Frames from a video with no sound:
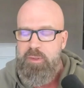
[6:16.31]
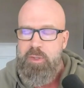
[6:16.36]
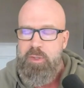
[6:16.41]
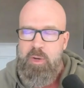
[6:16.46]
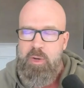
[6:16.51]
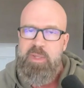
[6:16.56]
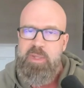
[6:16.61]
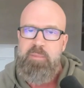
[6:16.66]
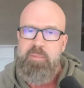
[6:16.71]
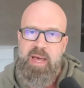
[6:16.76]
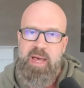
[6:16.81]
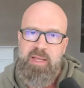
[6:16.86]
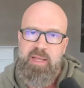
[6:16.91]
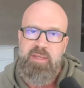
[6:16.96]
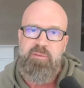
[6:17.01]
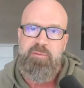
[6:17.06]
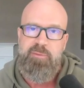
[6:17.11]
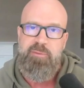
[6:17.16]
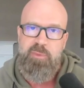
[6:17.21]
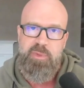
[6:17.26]
The going back
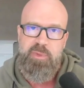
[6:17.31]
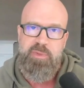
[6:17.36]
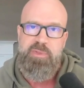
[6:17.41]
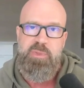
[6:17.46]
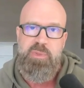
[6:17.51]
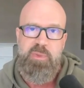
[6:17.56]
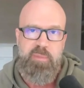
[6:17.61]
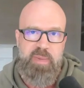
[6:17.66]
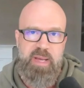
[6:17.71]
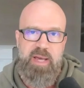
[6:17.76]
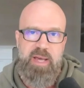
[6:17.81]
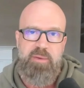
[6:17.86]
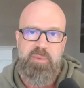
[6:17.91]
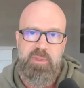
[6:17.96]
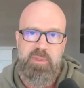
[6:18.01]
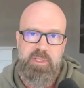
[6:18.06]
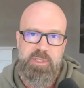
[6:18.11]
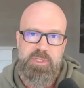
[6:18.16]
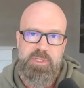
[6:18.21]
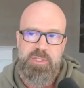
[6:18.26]
and forth to a bad
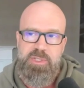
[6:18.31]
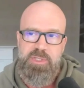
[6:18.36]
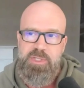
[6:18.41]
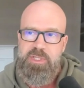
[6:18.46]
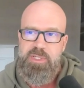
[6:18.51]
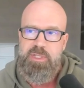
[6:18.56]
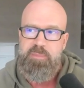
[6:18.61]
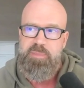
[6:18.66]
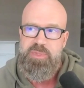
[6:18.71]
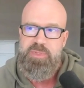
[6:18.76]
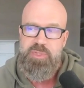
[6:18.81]
relationship